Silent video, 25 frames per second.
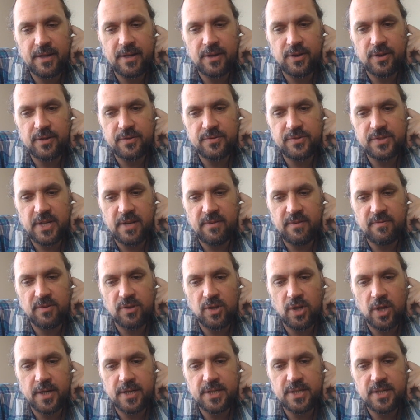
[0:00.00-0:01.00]
could have saved a
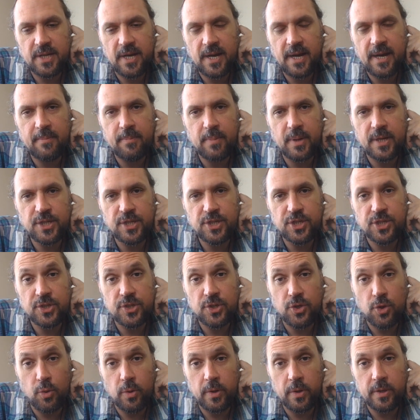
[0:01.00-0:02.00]
lot of time by just
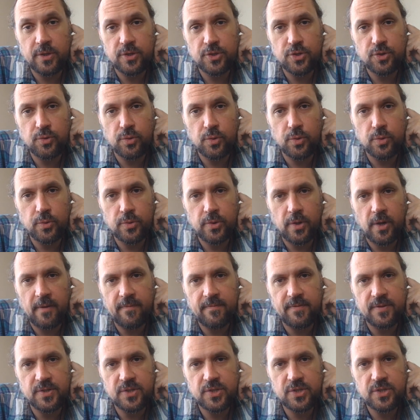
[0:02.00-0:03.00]
knowing the truth
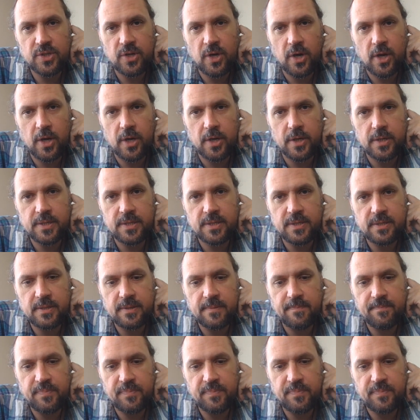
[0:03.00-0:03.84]
off the start,